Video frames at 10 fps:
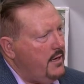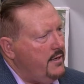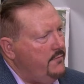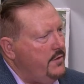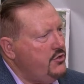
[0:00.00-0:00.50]

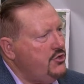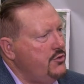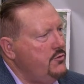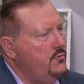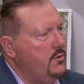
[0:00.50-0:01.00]
kind of
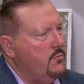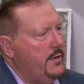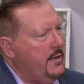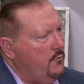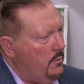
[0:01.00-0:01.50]
issue or
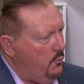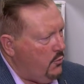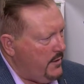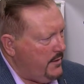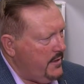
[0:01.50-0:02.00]
we get
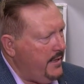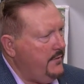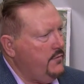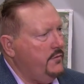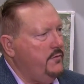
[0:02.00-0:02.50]
reported
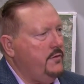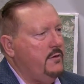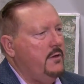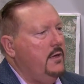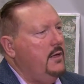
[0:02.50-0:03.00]
cases
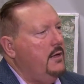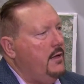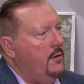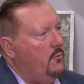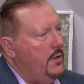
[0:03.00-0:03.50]
and,
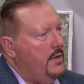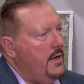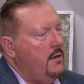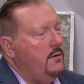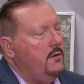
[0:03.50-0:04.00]
and
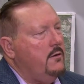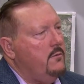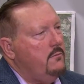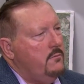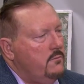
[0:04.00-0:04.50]
whatnot,
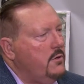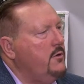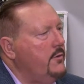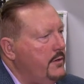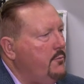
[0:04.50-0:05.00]
we're
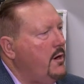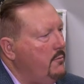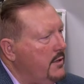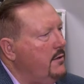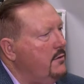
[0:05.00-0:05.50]
going to
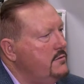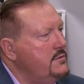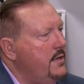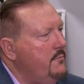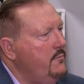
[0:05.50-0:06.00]
probably close
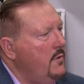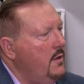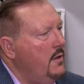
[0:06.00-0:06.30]
them.